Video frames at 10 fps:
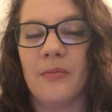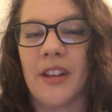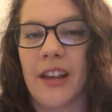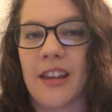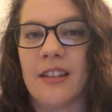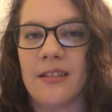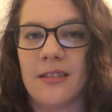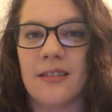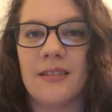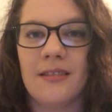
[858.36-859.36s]
like
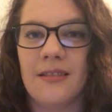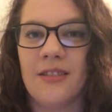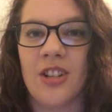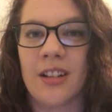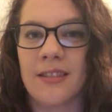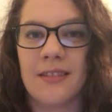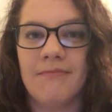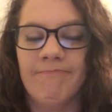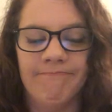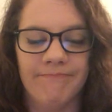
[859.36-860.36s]
he's just,
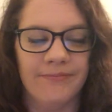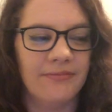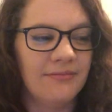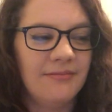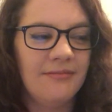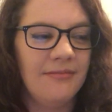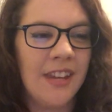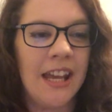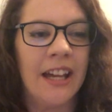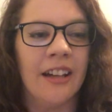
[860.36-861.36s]

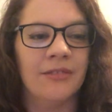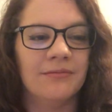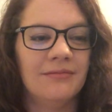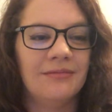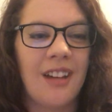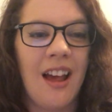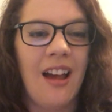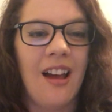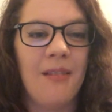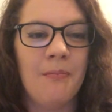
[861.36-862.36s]
yeah.
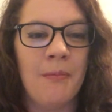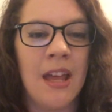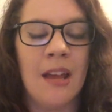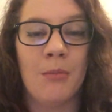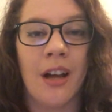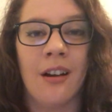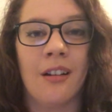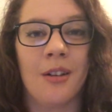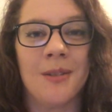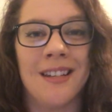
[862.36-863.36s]
Man, my
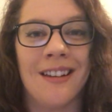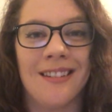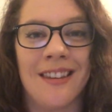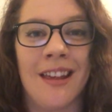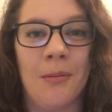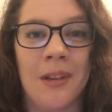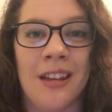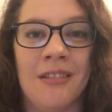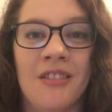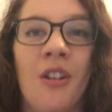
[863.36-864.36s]
heart goes out to that
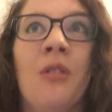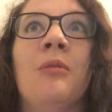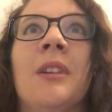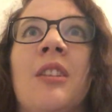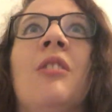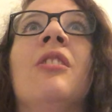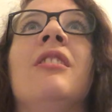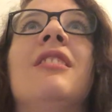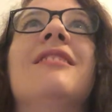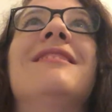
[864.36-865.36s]
man. Oh my
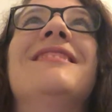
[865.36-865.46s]
god.